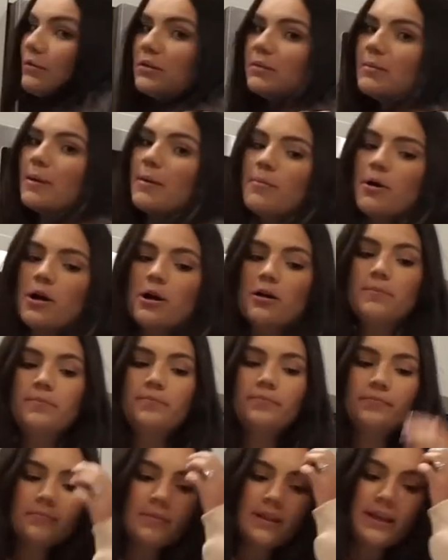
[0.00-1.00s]
with my
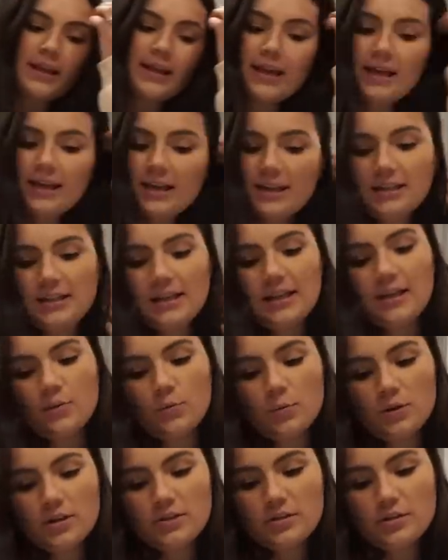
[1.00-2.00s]
mom and
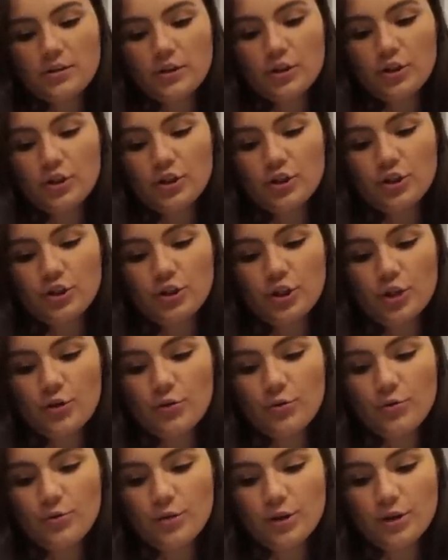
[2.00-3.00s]
it was
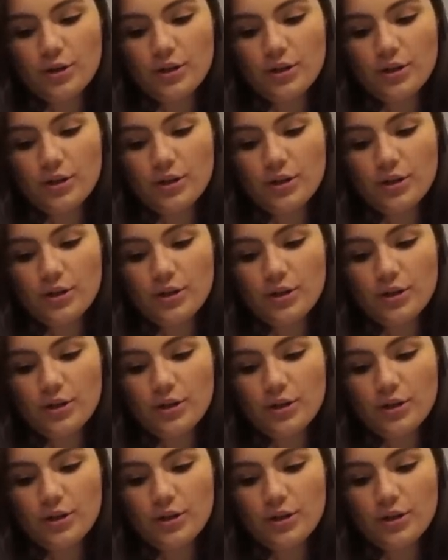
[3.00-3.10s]
so